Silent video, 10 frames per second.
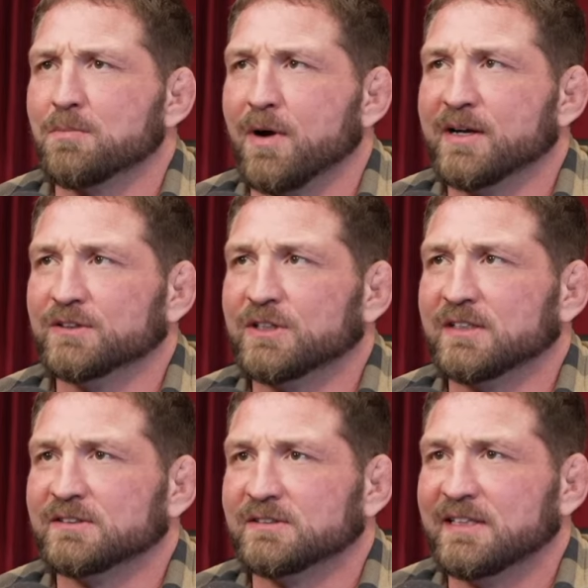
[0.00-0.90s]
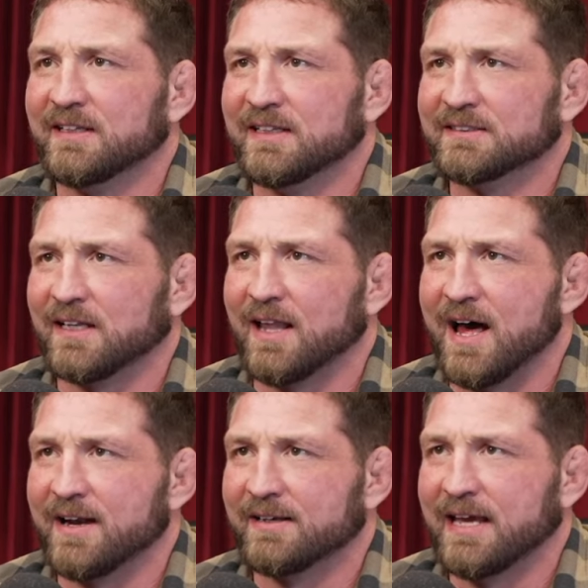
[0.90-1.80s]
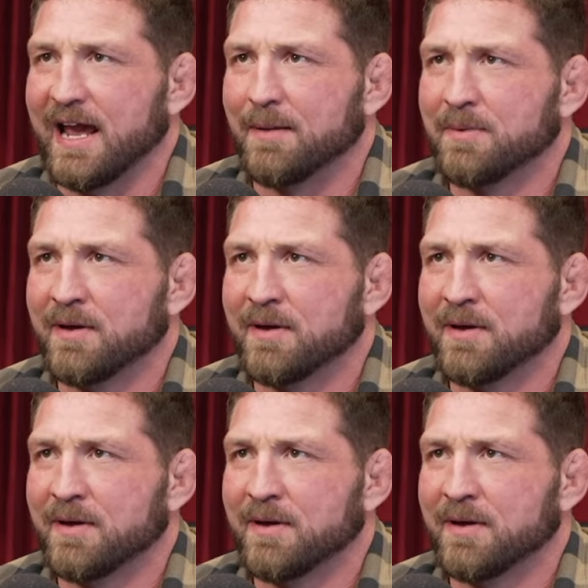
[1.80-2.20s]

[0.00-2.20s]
Brundage has did this a lot in camp.